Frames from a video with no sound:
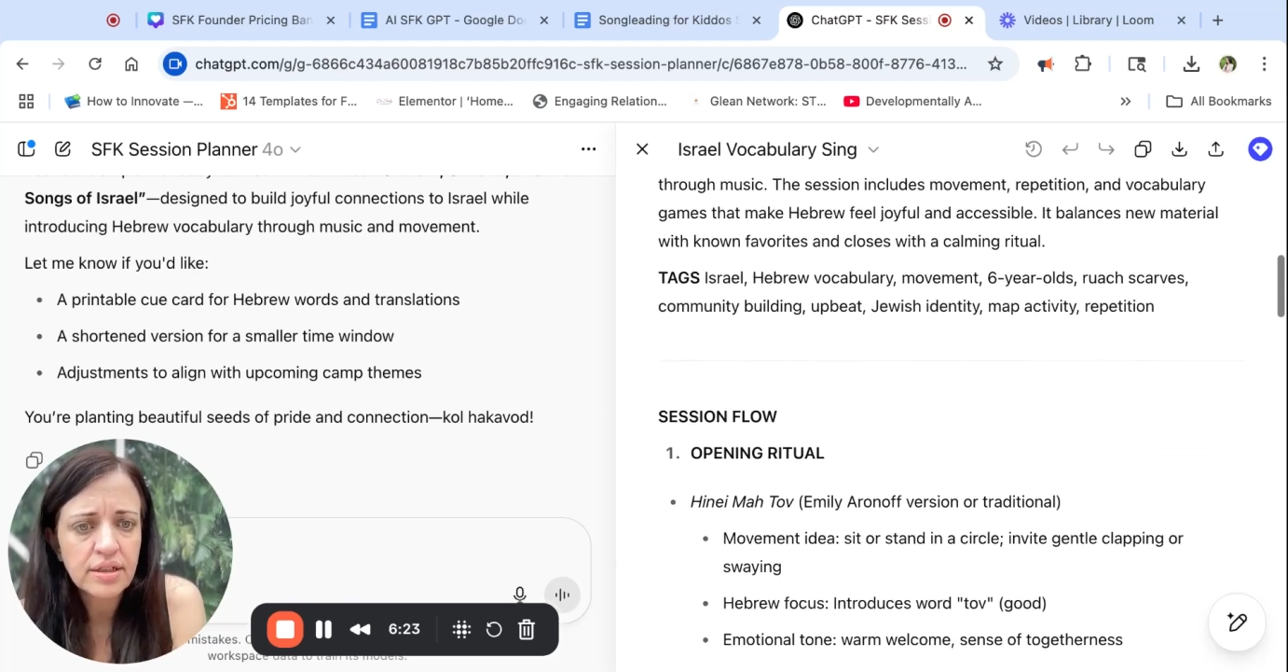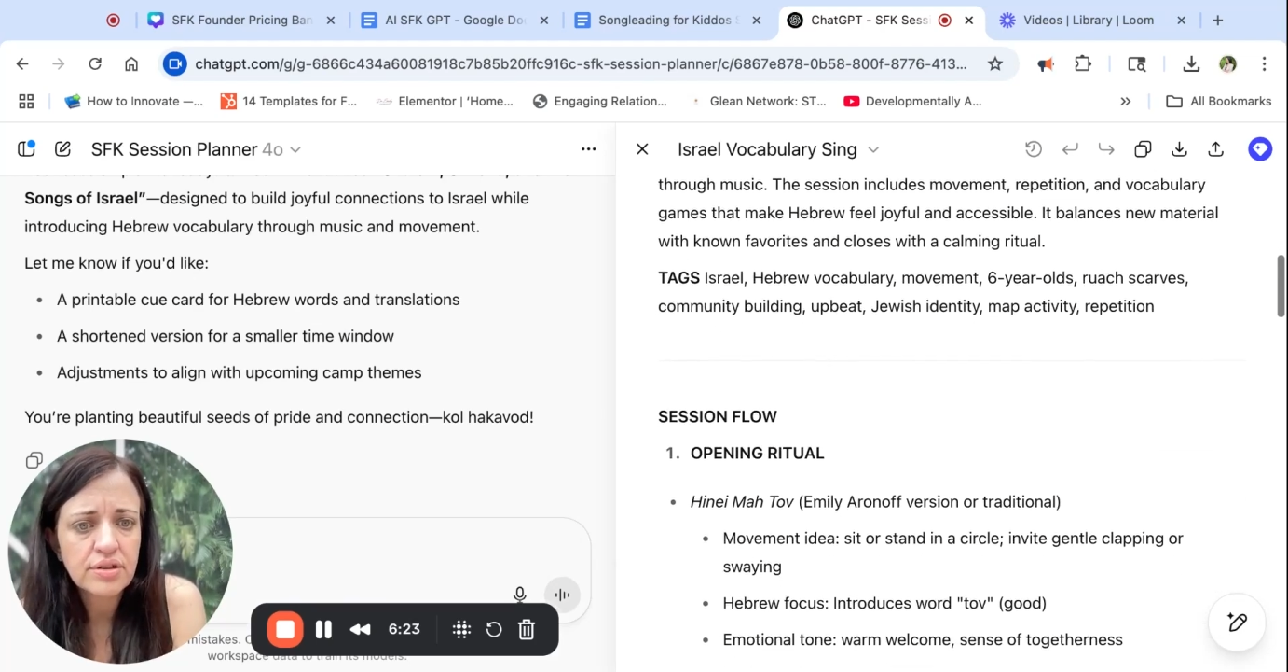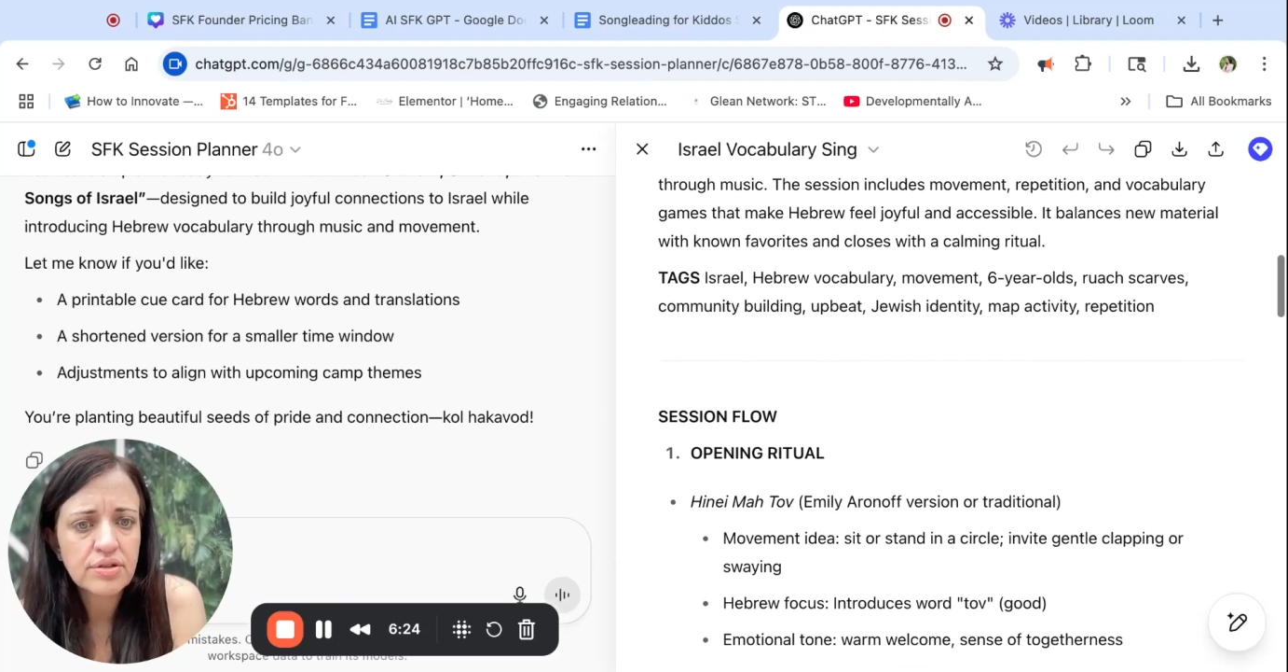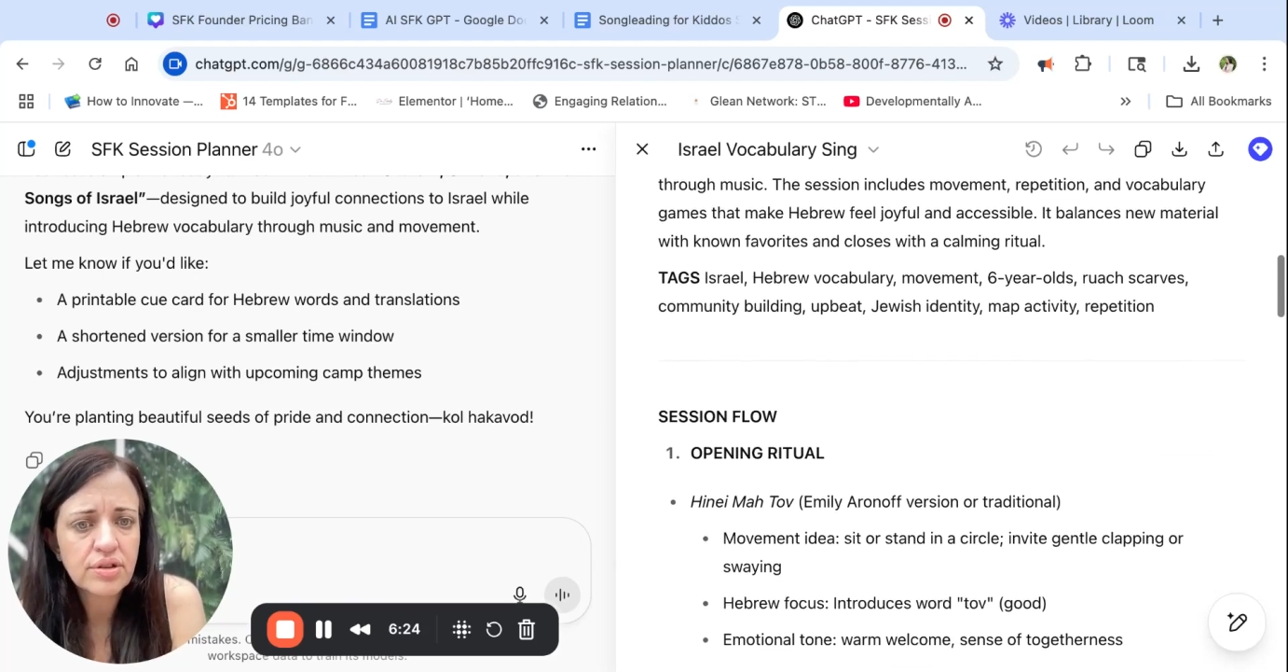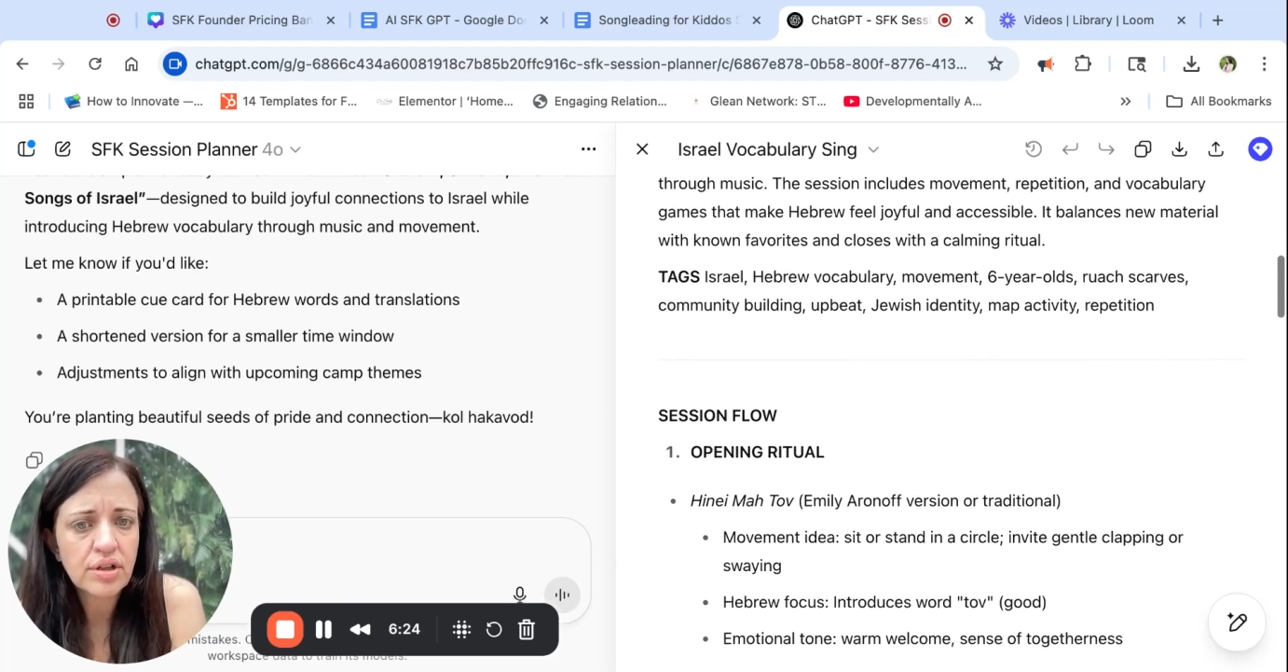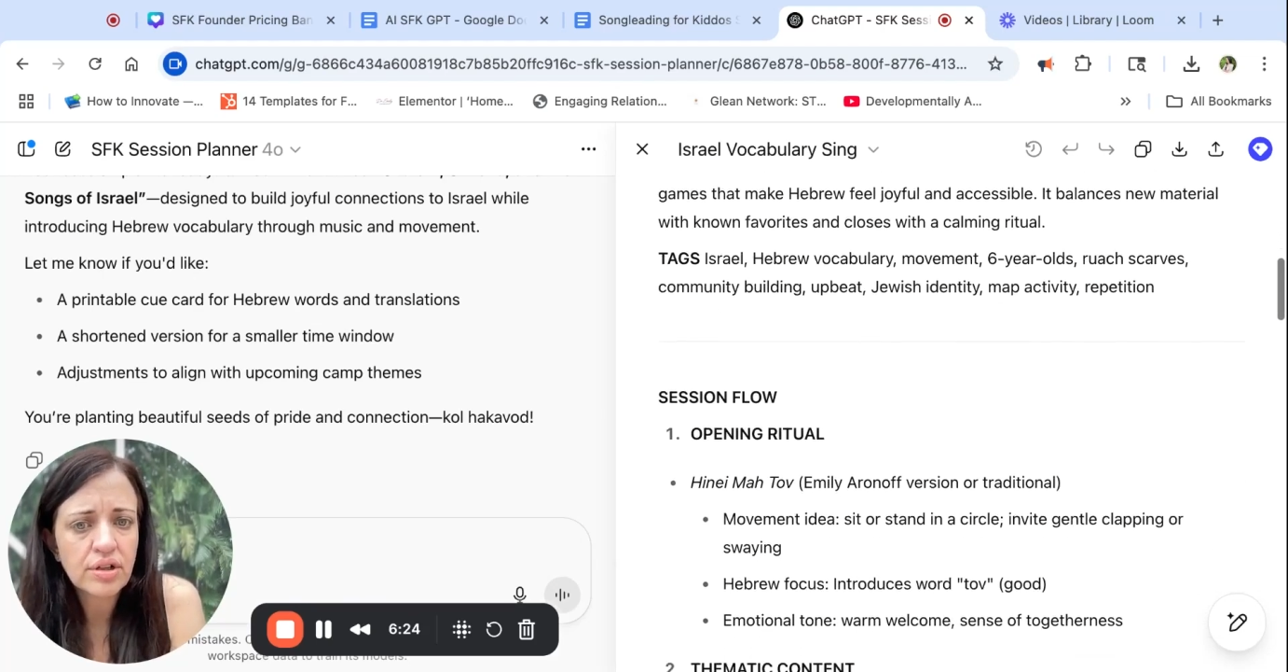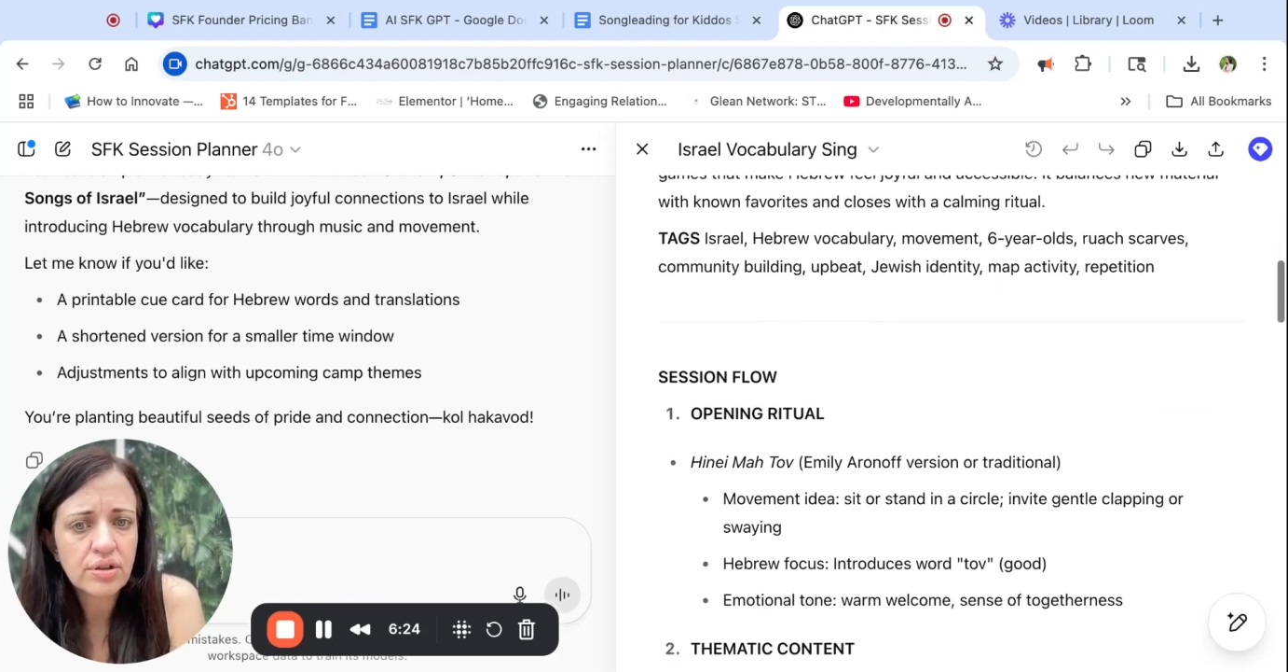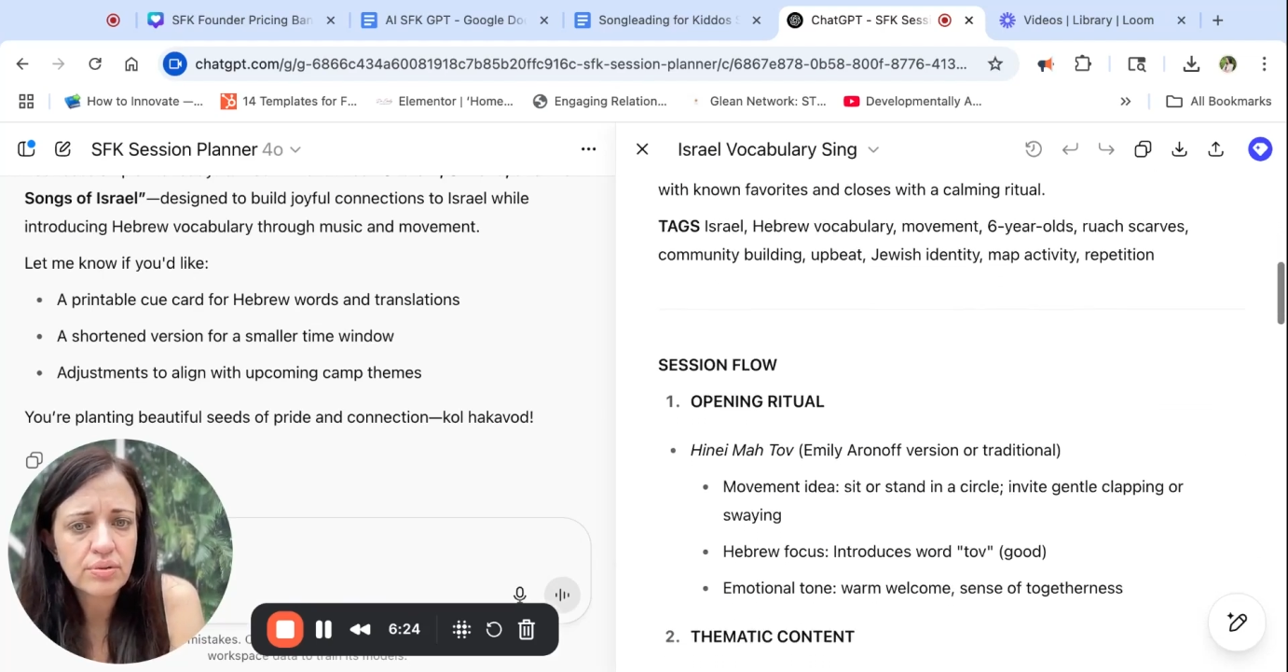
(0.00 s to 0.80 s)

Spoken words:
So